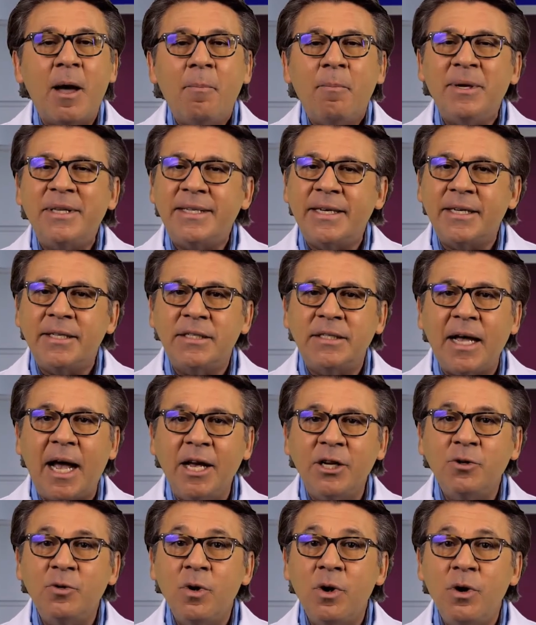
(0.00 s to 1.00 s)
But
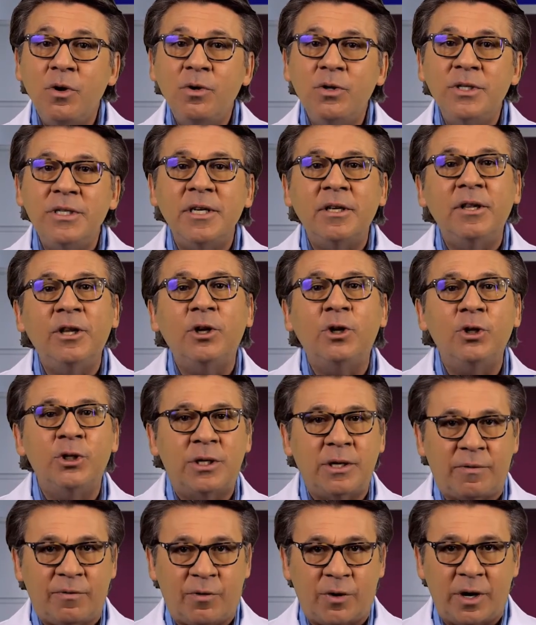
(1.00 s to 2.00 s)
testosterone's a little
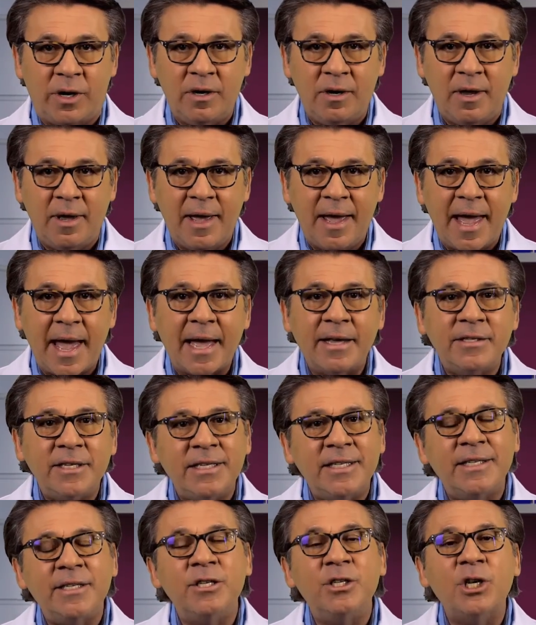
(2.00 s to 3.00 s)
different as
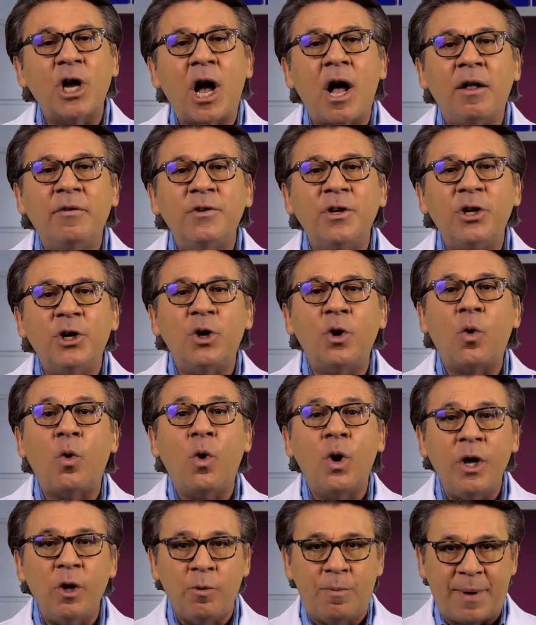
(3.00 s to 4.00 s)
it's dissolved in an
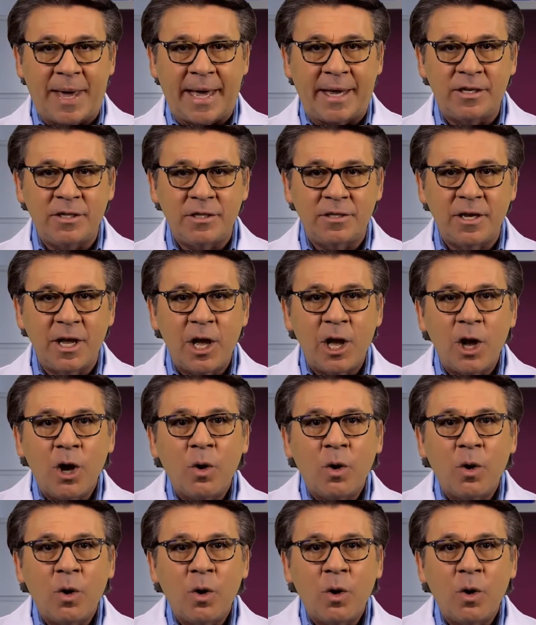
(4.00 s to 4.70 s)
oil base,